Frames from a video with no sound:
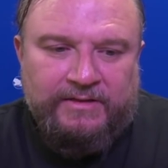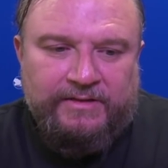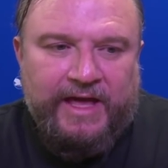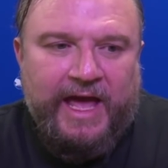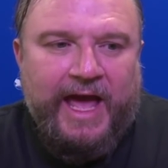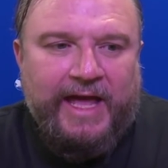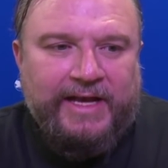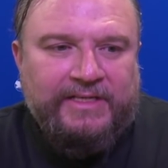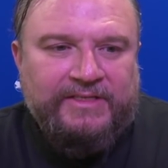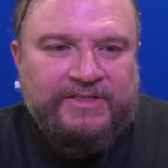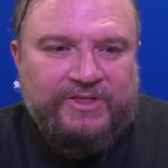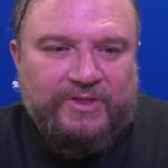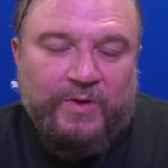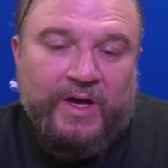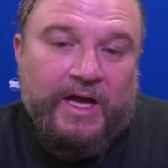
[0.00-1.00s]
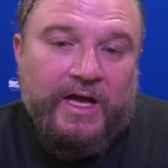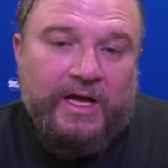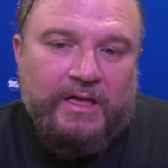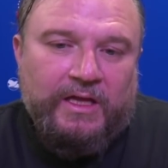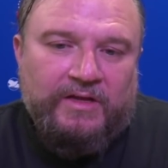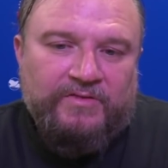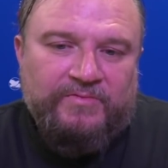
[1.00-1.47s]
that and
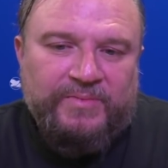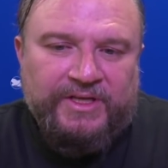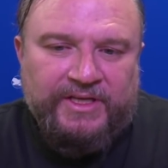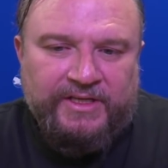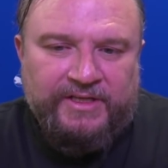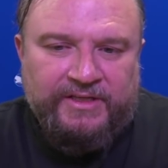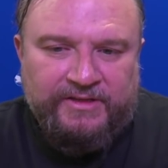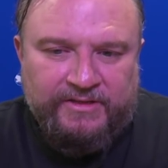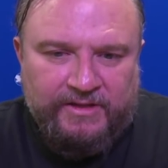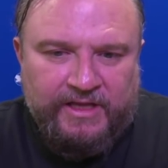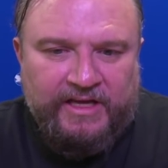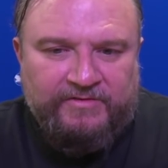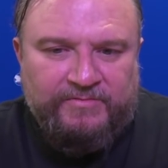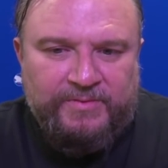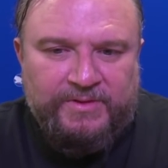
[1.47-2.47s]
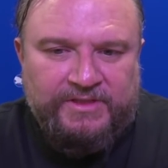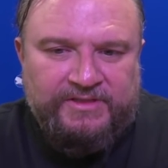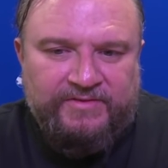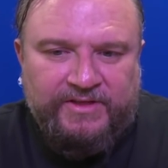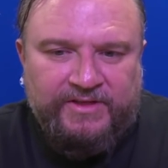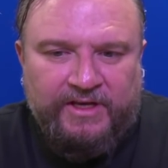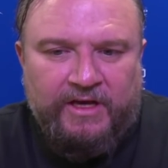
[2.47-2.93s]
Joel have been the lifebloods
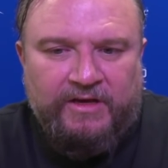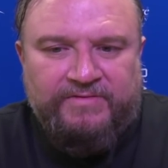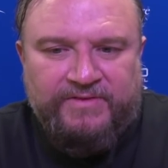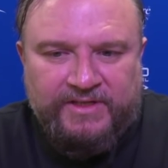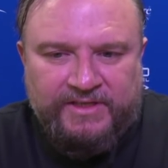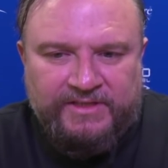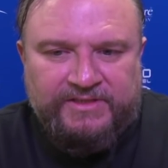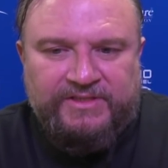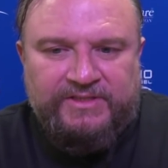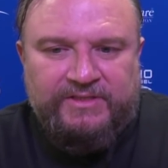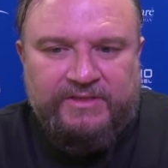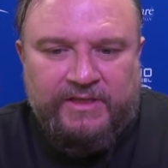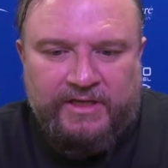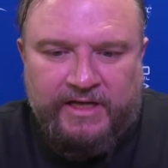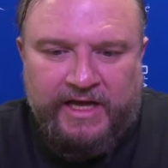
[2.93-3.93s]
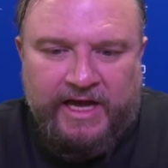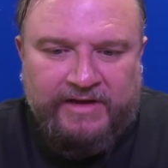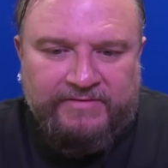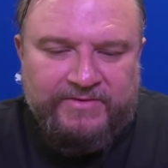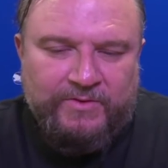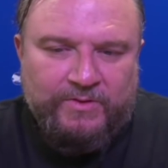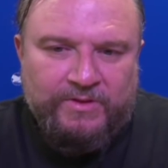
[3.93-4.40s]
of the offense.
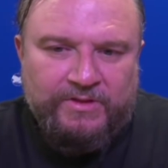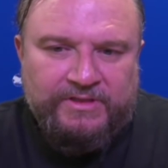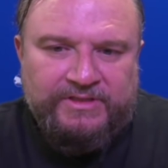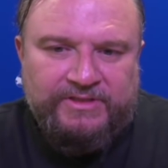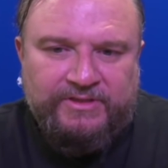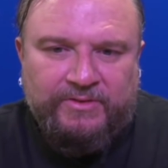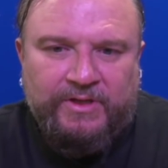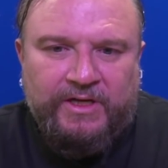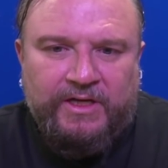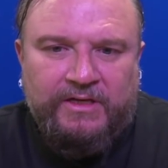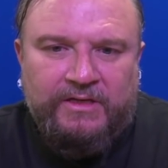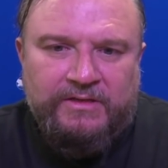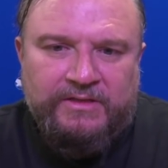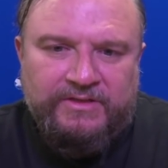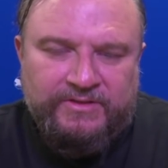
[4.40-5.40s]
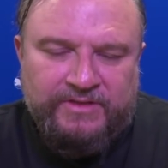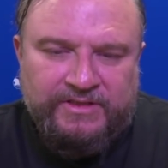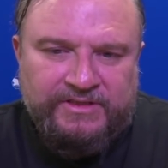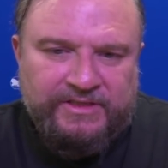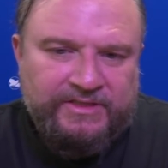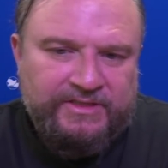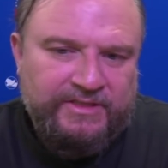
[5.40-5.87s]
Half court is Joel, in
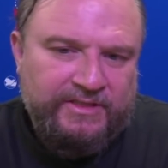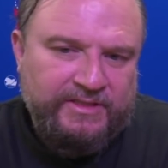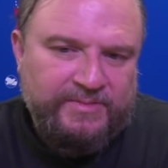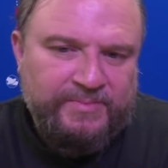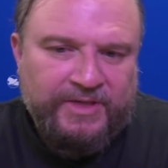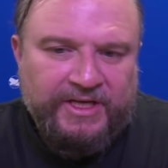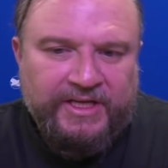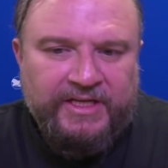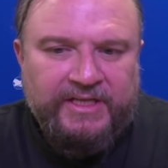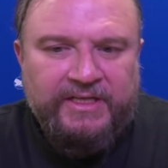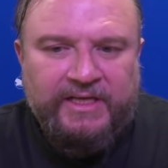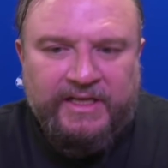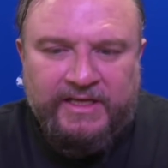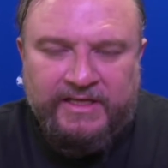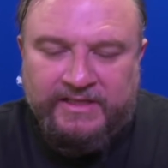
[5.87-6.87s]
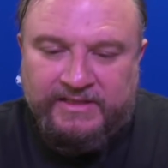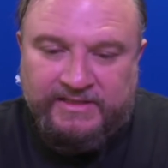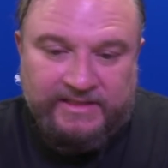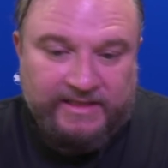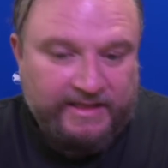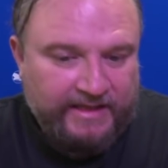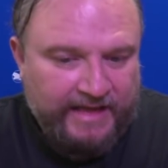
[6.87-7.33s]
transition it's Ben, and it's
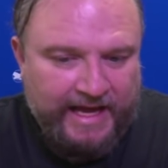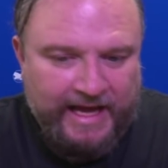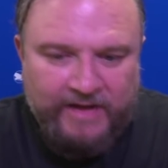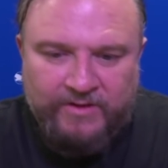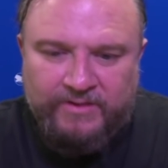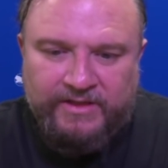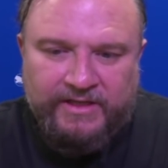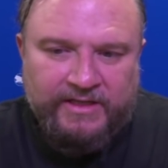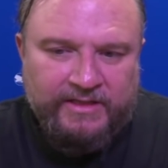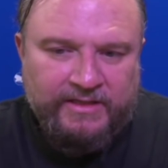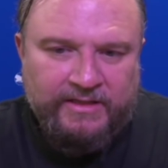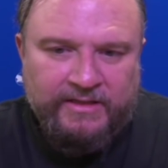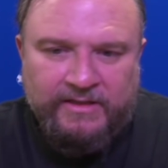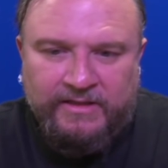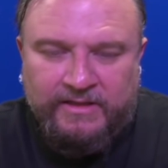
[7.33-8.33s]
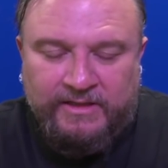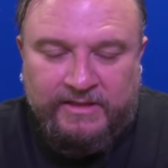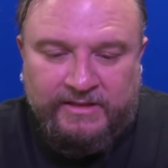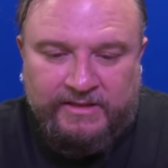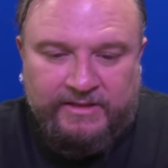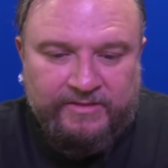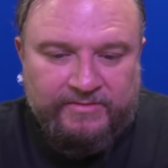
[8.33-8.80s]
getting out. And,
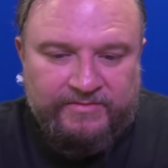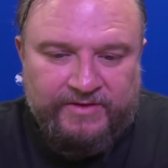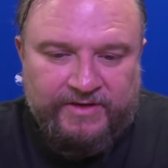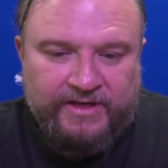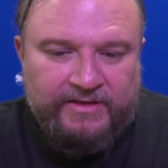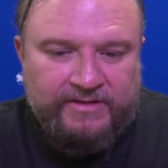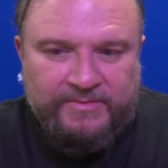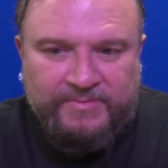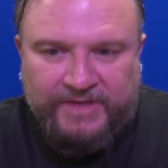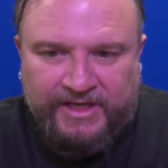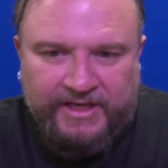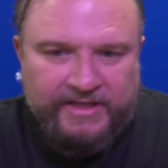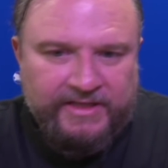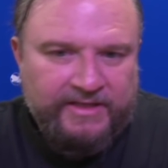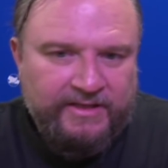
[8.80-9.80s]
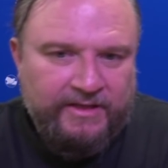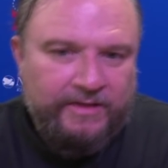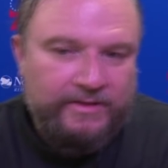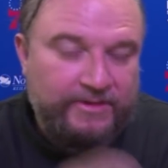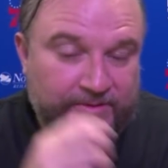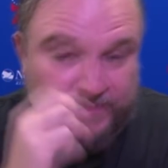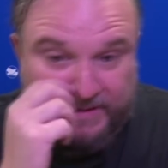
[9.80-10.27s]
you know, frankly, Ben and
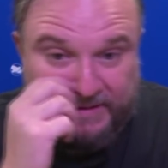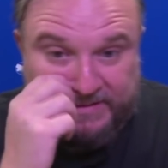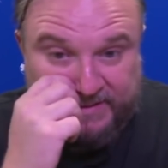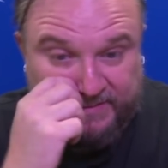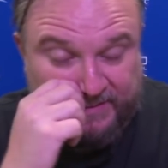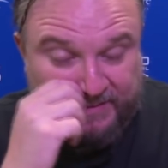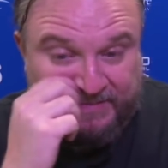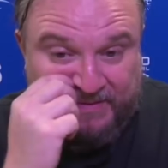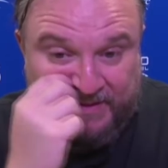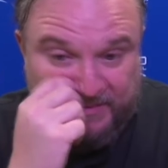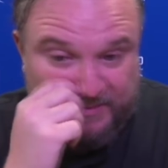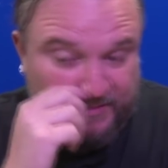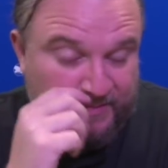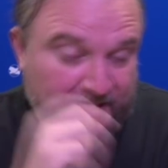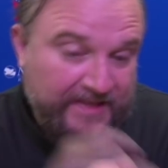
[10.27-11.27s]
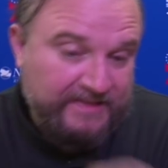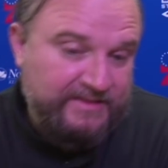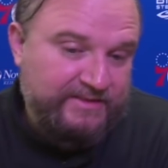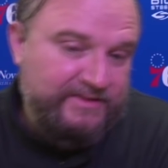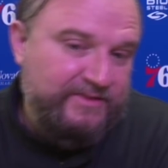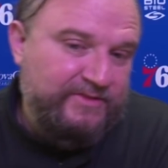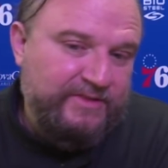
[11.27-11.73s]
others made some incredible
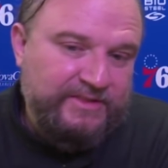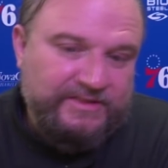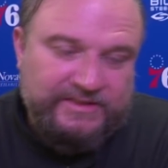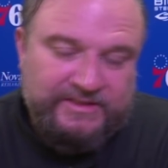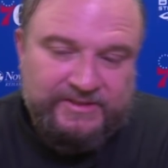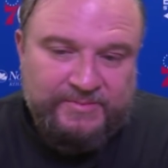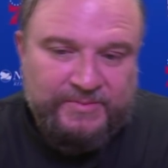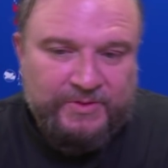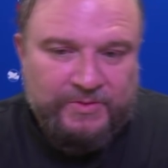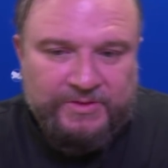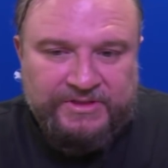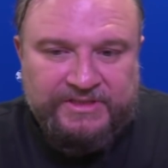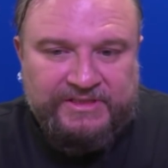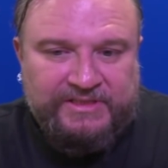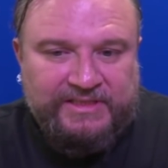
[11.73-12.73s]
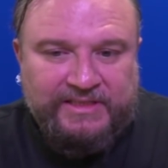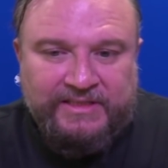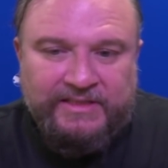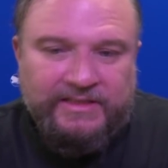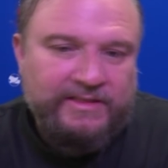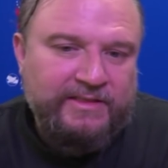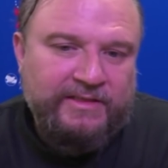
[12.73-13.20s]
passes in transition, but we just
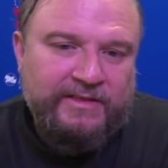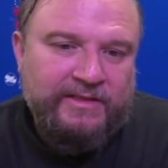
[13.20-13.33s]
didn't